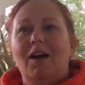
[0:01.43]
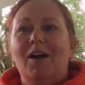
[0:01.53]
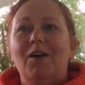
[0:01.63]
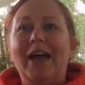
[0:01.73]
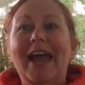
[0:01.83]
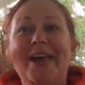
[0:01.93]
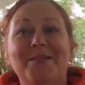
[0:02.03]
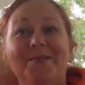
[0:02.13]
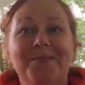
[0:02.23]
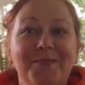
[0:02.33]
Okay.
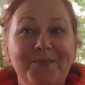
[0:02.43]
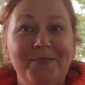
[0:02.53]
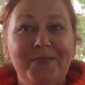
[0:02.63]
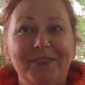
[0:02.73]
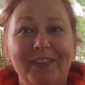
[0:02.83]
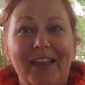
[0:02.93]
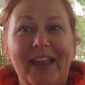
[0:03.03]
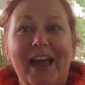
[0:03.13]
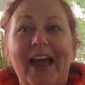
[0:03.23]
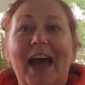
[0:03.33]

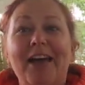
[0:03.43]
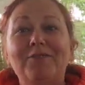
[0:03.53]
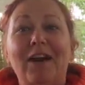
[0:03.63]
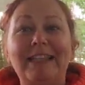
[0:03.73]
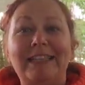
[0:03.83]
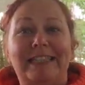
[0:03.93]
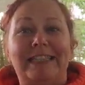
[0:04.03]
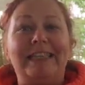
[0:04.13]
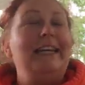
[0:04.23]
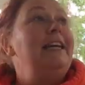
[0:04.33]
Hi, friends.
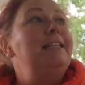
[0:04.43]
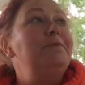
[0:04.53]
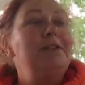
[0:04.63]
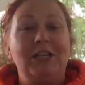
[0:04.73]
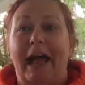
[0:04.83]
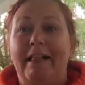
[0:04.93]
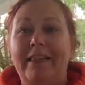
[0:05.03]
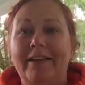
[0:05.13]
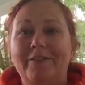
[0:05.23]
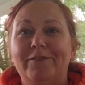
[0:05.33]
It's
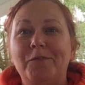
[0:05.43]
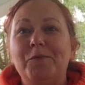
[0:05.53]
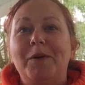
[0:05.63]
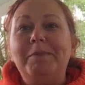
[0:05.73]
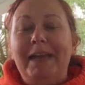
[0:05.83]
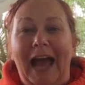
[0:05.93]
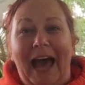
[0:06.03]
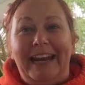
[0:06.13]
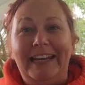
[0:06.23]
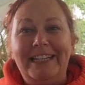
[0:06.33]
Michelle from Quimby
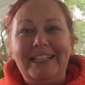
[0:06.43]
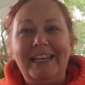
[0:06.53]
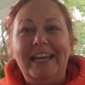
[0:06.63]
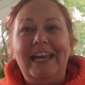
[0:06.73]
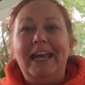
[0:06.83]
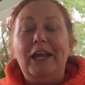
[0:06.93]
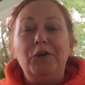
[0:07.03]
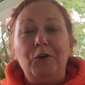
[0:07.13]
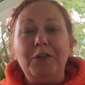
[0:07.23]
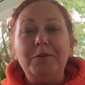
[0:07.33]
Cottage in
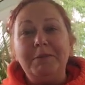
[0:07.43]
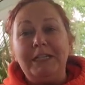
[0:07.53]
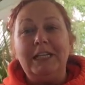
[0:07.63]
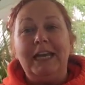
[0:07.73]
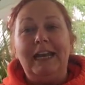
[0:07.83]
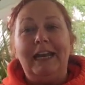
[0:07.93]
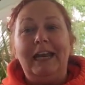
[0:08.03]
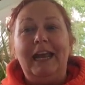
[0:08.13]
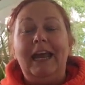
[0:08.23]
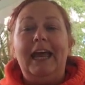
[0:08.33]
northern Michigan,
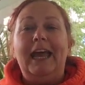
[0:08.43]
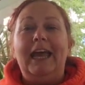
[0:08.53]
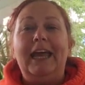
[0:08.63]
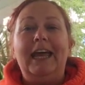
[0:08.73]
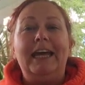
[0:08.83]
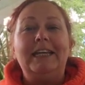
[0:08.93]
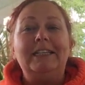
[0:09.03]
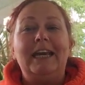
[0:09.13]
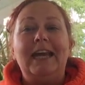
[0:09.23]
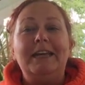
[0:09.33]
and
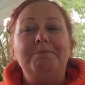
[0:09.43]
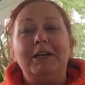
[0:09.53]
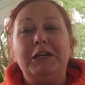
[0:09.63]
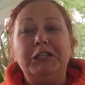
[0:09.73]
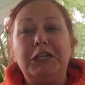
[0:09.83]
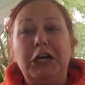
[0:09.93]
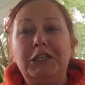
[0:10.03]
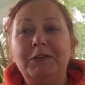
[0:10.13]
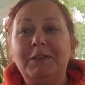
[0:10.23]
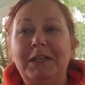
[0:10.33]
I'm here to talk
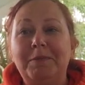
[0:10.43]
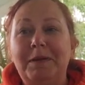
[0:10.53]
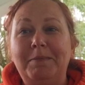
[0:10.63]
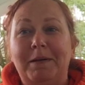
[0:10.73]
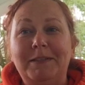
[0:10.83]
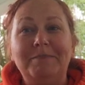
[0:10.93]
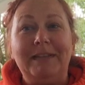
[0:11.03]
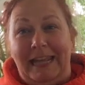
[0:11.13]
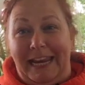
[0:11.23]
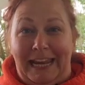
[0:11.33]
to you a little bit about some
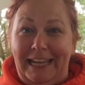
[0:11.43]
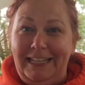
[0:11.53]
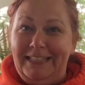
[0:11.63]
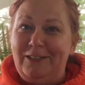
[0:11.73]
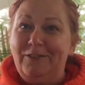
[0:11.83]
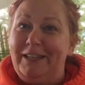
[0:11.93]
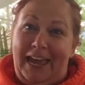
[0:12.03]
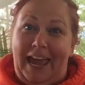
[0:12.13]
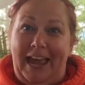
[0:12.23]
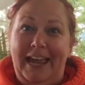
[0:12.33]
knitting, so
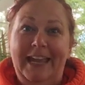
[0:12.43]
yay.